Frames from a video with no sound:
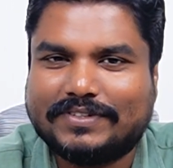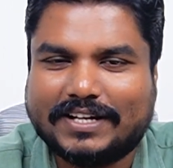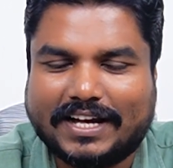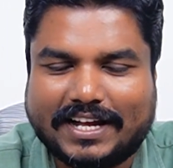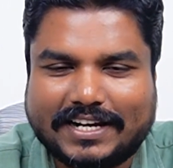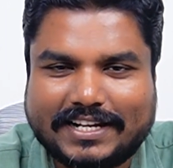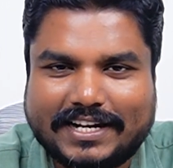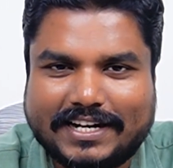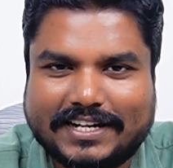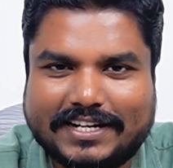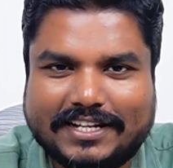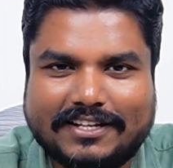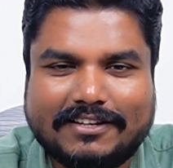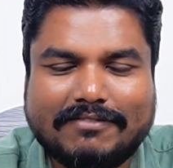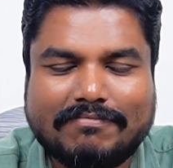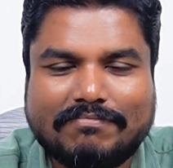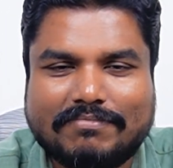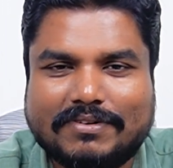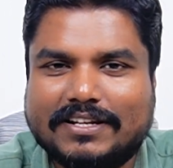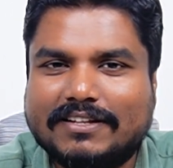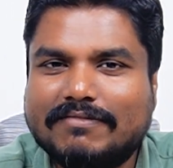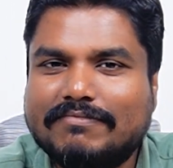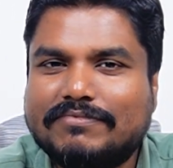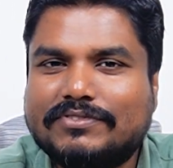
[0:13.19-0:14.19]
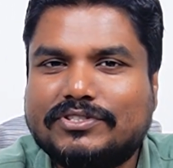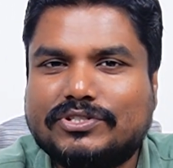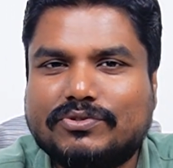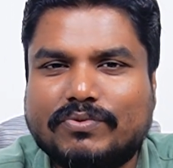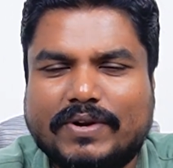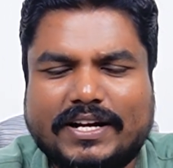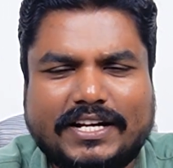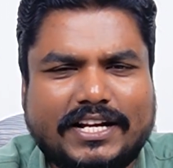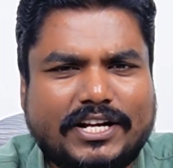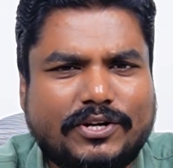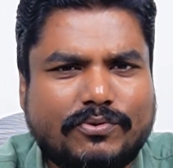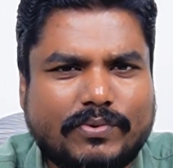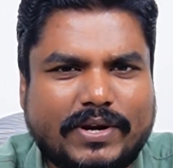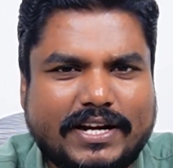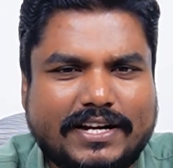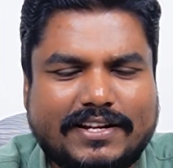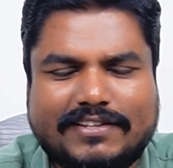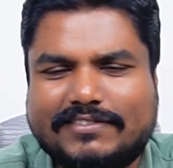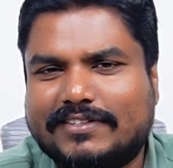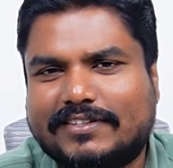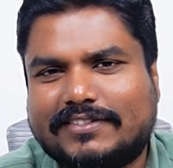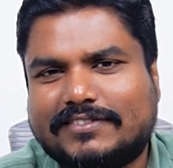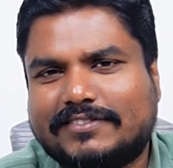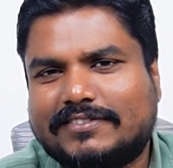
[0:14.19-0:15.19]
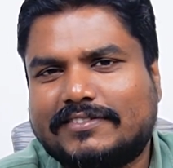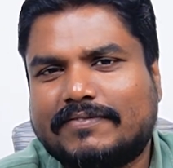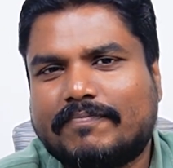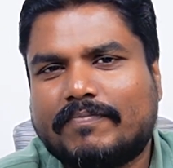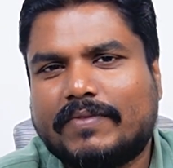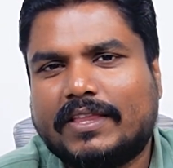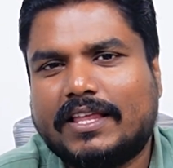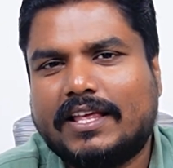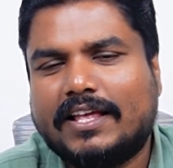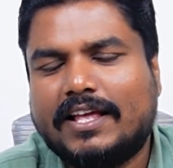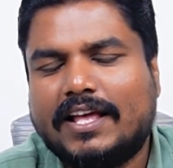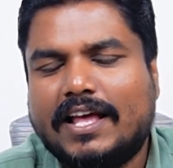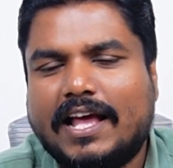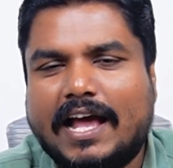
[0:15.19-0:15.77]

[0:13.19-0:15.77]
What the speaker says: targeting Prelims 2026.